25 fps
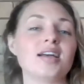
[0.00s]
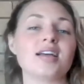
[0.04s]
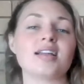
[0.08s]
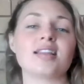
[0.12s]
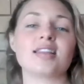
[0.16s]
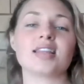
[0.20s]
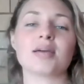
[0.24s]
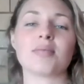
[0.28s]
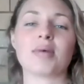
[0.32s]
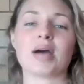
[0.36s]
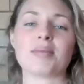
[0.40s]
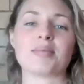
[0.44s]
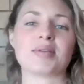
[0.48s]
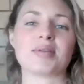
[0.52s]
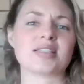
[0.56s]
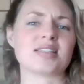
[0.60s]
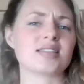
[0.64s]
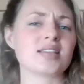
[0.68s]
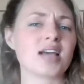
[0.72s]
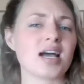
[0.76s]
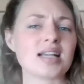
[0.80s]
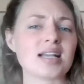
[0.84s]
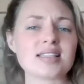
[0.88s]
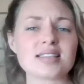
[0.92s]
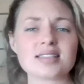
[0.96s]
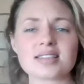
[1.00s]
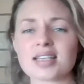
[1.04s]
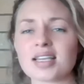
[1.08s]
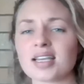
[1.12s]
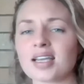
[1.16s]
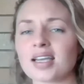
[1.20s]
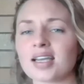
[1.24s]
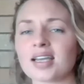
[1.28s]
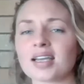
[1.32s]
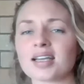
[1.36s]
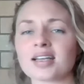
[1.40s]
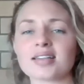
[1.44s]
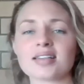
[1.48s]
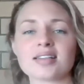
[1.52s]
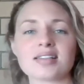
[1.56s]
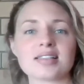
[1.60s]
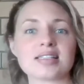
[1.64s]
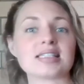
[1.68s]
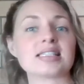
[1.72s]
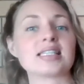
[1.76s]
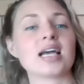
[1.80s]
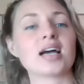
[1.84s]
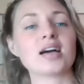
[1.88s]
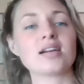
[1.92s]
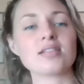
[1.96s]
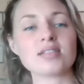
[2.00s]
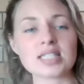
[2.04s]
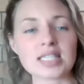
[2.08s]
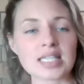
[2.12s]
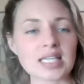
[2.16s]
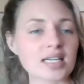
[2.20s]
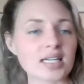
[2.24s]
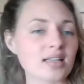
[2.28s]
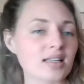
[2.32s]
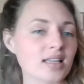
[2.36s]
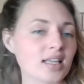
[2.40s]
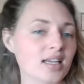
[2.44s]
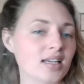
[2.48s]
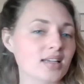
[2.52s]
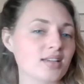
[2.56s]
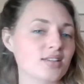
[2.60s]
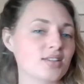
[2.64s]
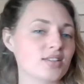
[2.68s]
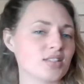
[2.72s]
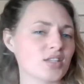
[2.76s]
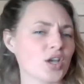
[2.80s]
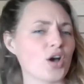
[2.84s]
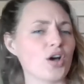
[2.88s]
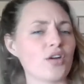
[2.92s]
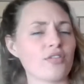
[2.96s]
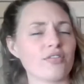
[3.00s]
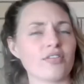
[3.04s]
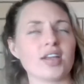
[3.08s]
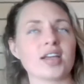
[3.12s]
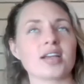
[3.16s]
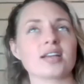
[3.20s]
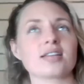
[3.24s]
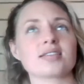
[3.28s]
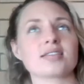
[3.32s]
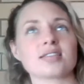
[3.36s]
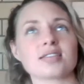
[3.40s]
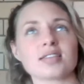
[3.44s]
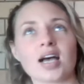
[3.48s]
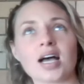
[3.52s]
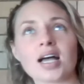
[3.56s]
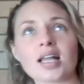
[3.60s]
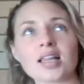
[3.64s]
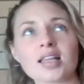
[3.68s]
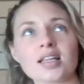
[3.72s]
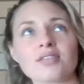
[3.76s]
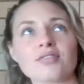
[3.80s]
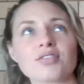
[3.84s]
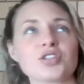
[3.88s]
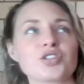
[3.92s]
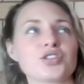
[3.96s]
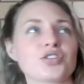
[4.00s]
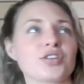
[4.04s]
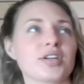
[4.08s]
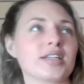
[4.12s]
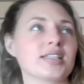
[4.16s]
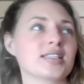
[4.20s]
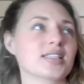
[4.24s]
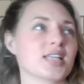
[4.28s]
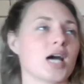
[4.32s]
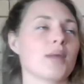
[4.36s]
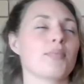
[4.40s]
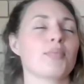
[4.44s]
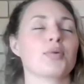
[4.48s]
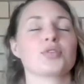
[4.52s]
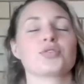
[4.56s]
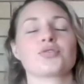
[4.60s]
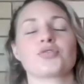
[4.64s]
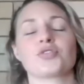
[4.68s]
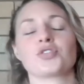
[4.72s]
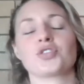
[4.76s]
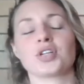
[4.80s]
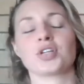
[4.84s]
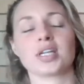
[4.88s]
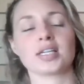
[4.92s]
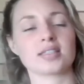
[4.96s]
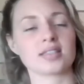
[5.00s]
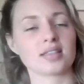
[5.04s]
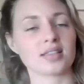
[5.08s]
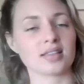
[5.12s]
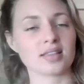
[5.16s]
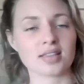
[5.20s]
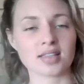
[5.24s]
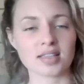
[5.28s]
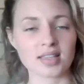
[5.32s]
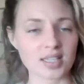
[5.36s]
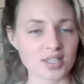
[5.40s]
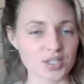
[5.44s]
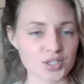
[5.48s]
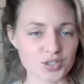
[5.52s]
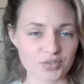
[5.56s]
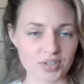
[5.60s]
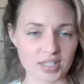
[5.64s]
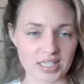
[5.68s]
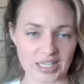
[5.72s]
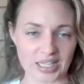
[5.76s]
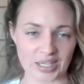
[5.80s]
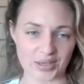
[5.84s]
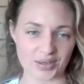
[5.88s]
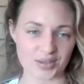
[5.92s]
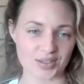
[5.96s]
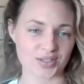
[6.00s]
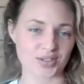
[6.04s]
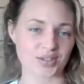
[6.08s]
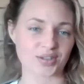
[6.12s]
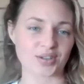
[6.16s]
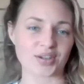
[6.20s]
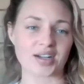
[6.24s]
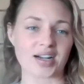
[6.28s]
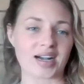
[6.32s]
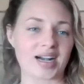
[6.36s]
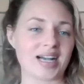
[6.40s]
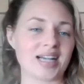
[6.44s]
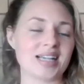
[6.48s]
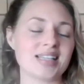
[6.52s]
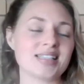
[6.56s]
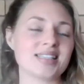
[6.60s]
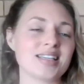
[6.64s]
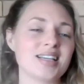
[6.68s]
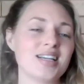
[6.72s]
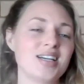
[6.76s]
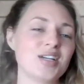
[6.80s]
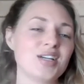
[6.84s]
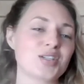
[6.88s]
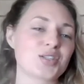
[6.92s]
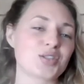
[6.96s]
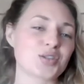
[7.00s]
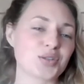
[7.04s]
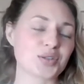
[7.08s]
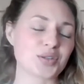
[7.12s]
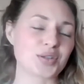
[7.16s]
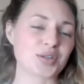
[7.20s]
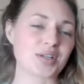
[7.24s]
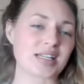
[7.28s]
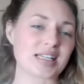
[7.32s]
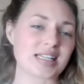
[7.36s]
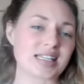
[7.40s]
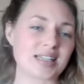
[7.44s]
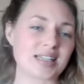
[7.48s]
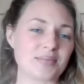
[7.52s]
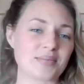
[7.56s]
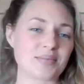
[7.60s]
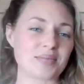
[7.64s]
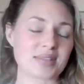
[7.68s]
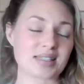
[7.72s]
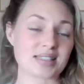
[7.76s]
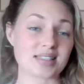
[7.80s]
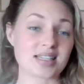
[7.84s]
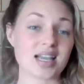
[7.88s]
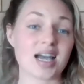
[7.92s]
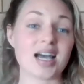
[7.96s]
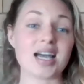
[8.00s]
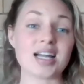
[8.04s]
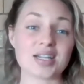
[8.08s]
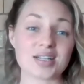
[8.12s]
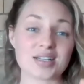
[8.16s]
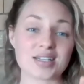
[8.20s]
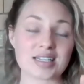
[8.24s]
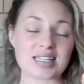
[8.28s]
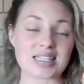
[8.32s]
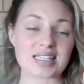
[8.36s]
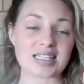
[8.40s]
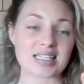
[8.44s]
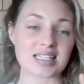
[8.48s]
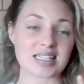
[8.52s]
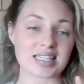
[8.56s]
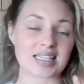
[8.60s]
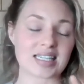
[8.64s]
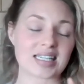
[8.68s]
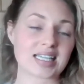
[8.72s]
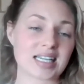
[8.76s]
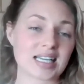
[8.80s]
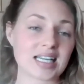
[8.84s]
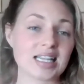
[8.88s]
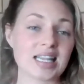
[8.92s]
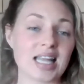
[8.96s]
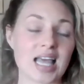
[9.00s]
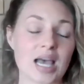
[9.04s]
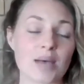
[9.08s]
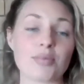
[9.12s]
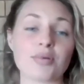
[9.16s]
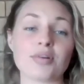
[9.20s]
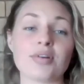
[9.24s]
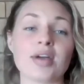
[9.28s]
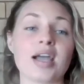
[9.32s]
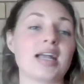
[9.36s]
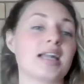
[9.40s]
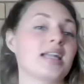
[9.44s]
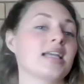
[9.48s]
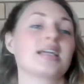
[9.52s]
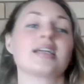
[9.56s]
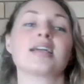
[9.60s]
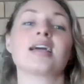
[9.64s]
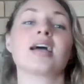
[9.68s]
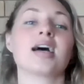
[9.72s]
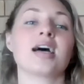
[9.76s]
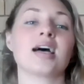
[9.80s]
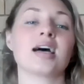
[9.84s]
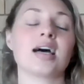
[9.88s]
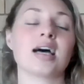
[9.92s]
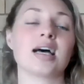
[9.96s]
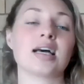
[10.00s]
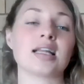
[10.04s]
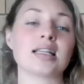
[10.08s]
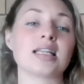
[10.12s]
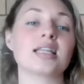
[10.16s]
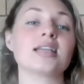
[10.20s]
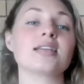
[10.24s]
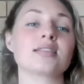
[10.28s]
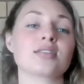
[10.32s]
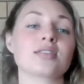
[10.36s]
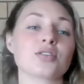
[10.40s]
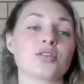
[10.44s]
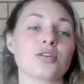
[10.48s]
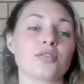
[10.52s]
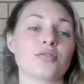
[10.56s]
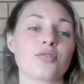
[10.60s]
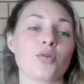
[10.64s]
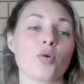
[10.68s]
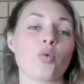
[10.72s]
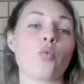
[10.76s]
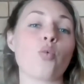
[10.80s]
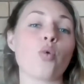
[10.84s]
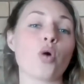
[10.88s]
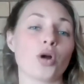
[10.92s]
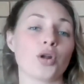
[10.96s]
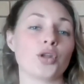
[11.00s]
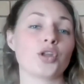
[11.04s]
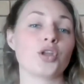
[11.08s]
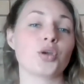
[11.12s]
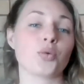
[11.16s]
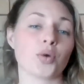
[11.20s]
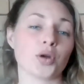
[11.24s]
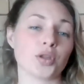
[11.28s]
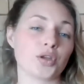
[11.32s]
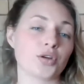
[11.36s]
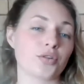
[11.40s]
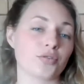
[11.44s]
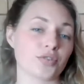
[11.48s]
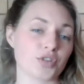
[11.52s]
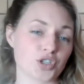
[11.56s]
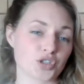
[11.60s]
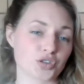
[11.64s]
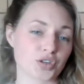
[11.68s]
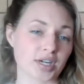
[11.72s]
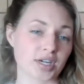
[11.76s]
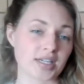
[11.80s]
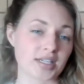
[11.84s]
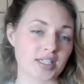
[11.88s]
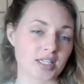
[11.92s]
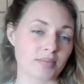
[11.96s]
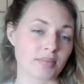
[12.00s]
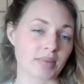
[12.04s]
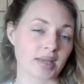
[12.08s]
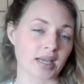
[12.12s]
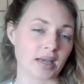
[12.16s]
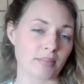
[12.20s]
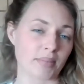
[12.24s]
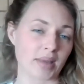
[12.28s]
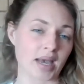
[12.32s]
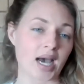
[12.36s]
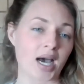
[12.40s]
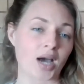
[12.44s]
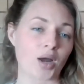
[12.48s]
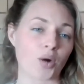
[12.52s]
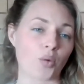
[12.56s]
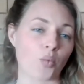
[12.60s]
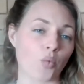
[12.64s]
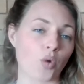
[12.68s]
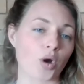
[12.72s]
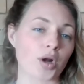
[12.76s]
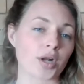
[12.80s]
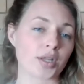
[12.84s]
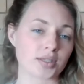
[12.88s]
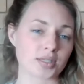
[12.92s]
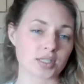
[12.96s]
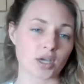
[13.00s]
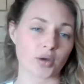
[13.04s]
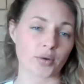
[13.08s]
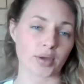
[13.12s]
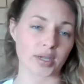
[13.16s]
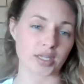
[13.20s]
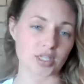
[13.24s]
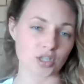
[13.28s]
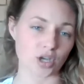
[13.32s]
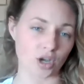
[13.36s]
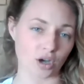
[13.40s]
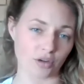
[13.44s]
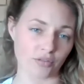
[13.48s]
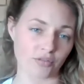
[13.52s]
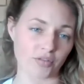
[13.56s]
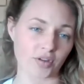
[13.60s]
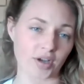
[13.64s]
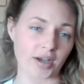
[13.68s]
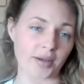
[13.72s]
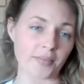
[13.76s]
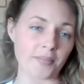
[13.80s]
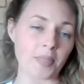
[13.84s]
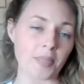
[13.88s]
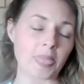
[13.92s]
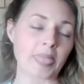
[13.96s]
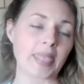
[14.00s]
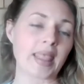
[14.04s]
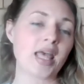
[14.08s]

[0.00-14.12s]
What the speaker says: There might be sightseeing, sound healing, surfing, silent retreats, couples retreats. The list really goes on, guys. So start collaborating a list of what you want your retreat to be about, what it's going to offer.